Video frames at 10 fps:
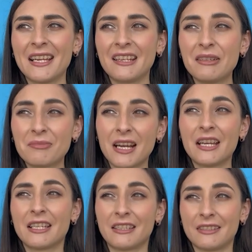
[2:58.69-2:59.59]

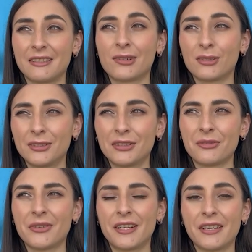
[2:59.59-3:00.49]
Rima, it is also
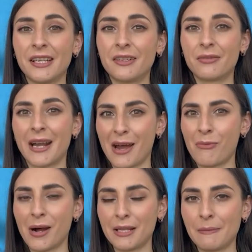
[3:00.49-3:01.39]
very rare
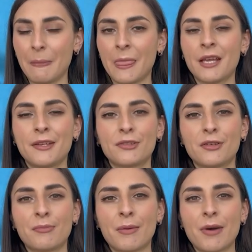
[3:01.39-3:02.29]
one.
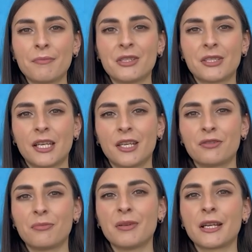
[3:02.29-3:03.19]
So my mom decided
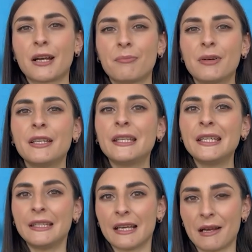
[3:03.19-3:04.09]
to pick up
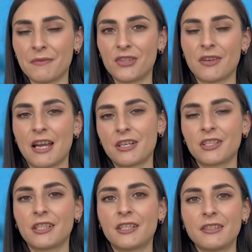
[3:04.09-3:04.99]
Ina. So
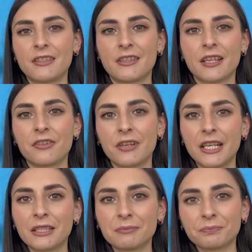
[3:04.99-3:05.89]
actually this is the Greek